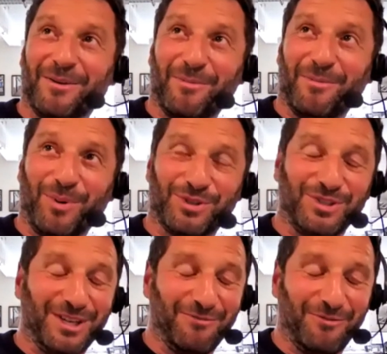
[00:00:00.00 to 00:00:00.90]

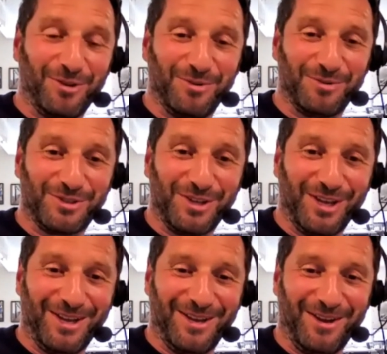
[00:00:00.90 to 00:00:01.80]
positing views
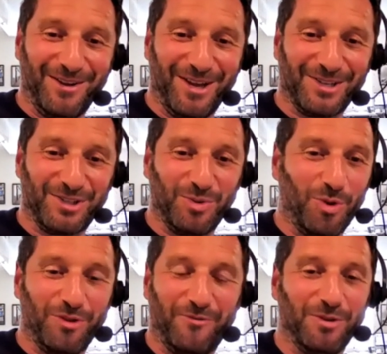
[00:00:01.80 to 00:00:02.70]
as to
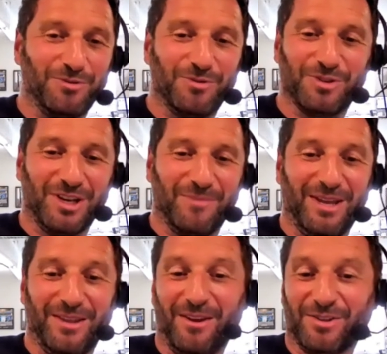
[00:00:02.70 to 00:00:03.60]
what the future is going to be,
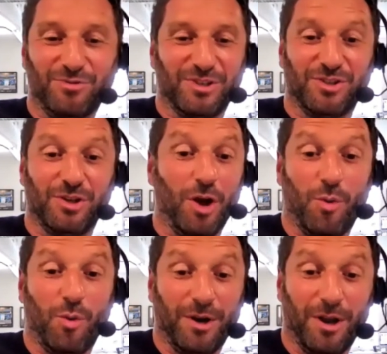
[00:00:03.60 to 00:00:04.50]
and the answer is no
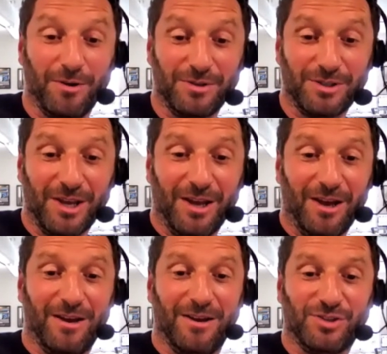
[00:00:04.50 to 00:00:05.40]
one knows.
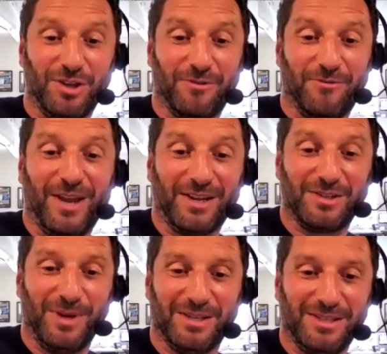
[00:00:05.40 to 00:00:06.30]
So
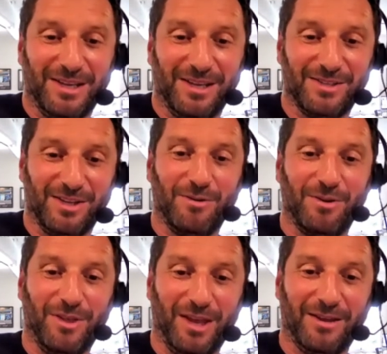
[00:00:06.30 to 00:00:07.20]
flexibility is the only
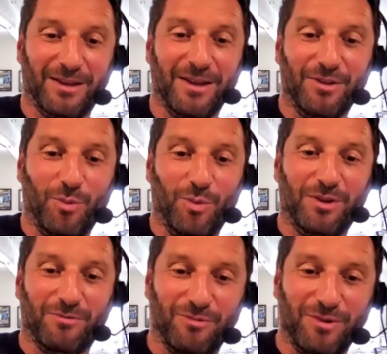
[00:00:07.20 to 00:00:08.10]
thing that we
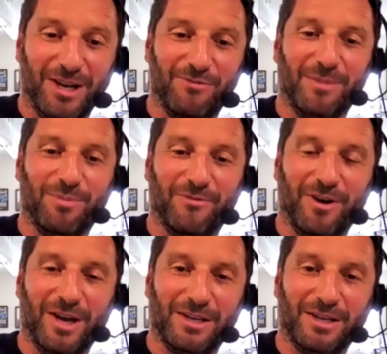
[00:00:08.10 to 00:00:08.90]
can really provide